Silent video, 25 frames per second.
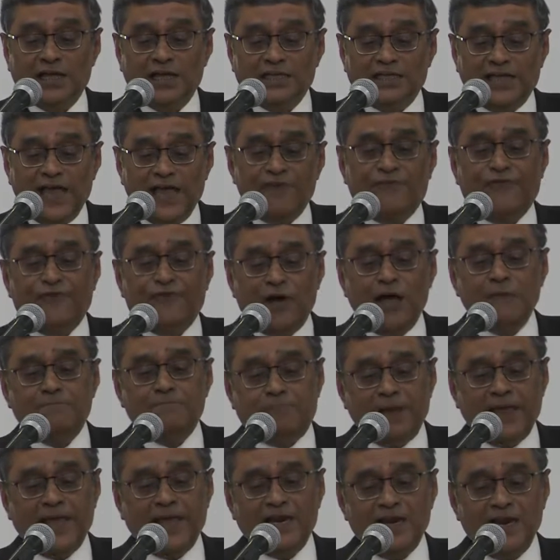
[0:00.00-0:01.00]
Therefore, I
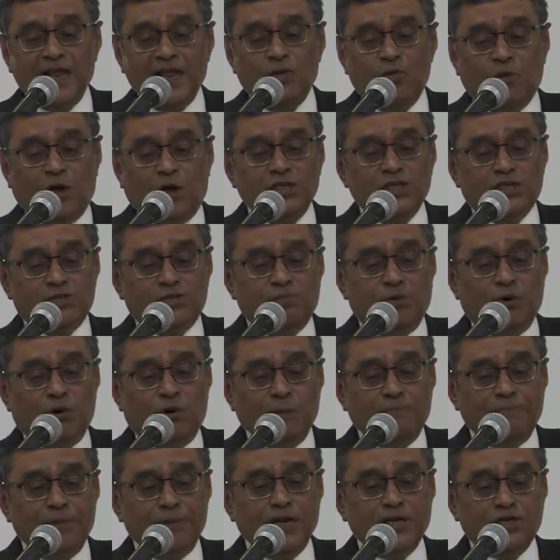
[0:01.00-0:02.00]
plainly once more
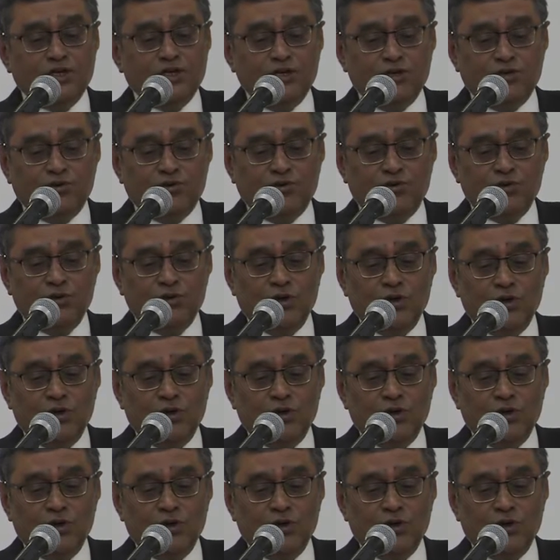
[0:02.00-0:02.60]
appeal to you